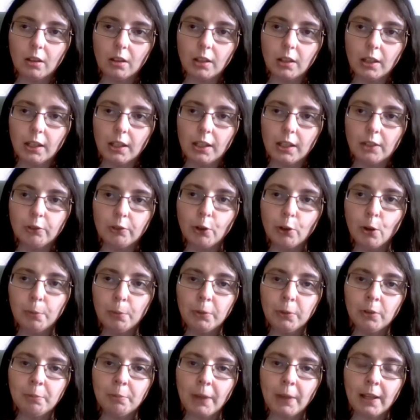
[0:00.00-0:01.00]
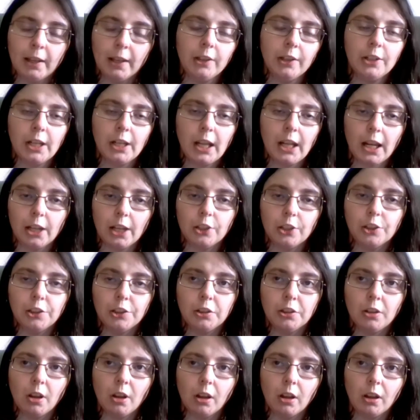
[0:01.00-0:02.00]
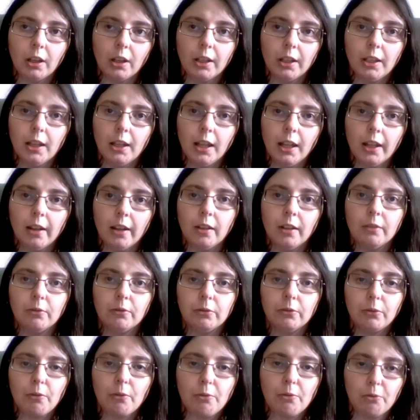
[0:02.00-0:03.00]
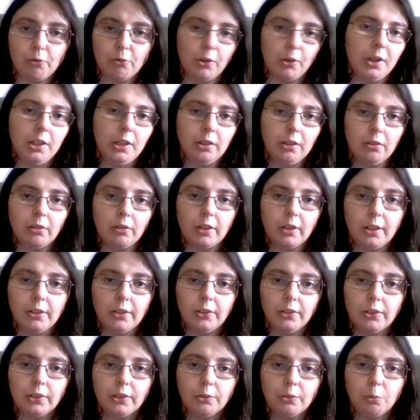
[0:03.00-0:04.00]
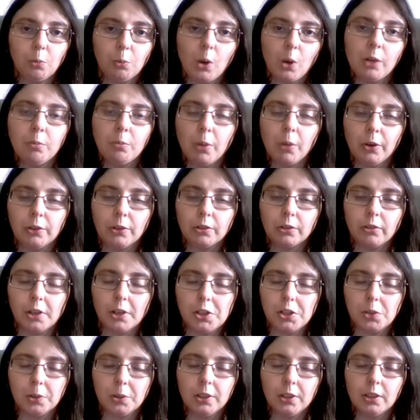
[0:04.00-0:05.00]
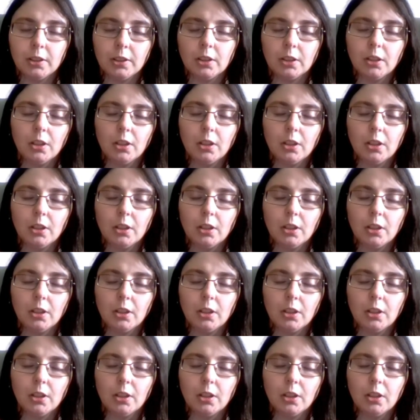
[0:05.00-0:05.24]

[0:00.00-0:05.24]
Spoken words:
In terms of my education, I have 3 degrees, 1 postgraduate,